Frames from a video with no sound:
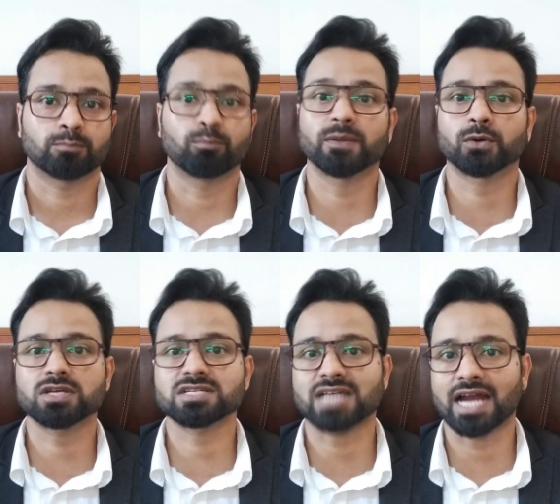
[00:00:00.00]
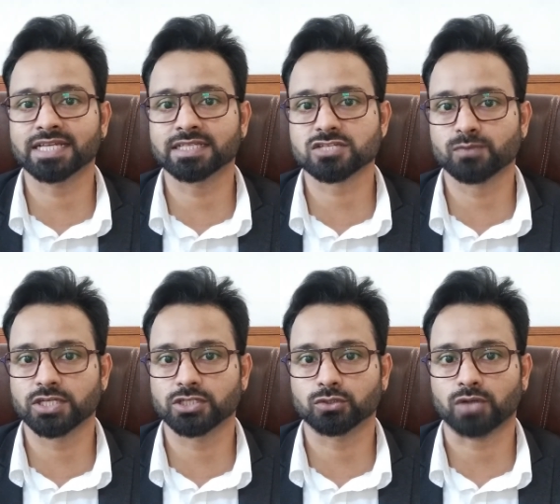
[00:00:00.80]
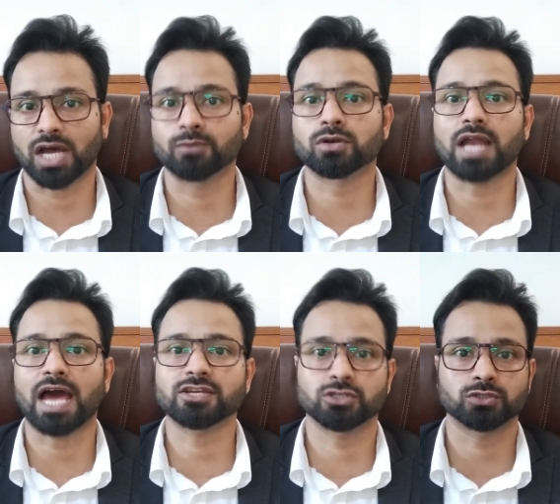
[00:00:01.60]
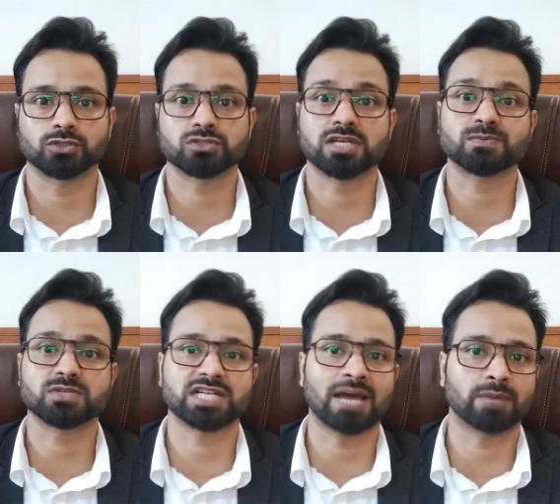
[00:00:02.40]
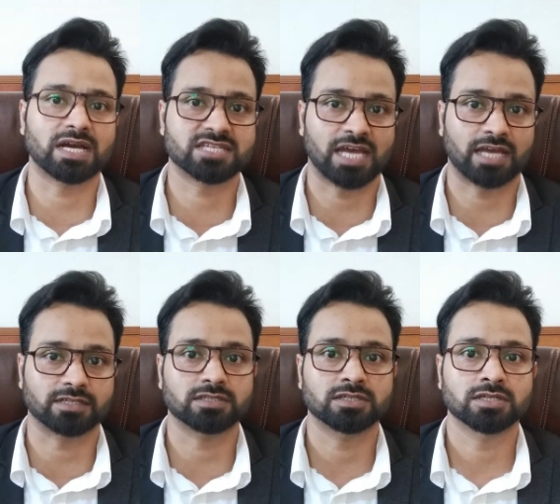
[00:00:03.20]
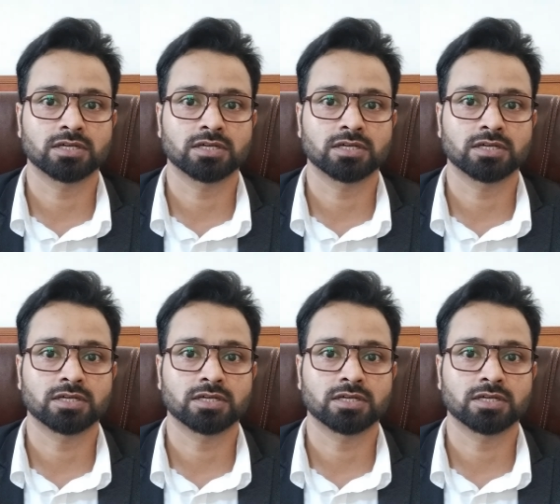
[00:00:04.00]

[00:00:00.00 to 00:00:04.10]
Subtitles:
Before starting this video, I would like you to subscribe my channel